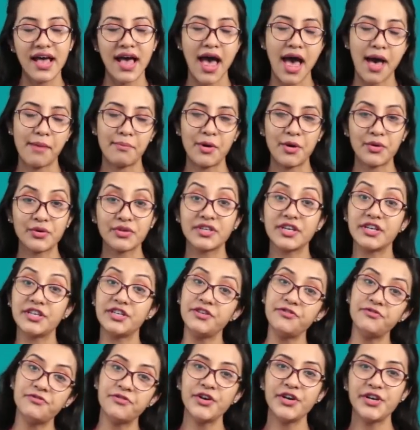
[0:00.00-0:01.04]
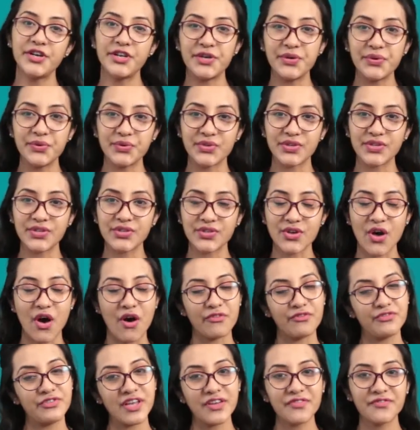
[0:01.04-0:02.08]
about the different uses
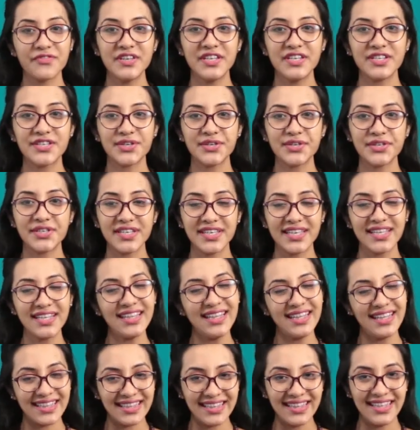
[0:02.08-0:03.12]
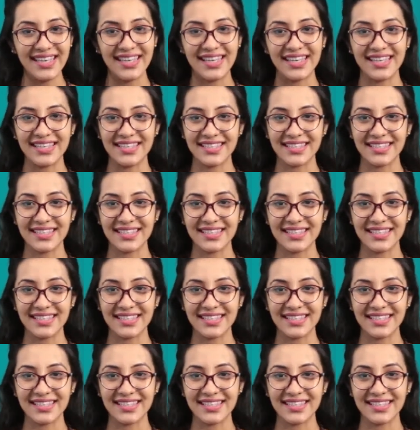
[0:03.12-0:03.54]
of definite article the.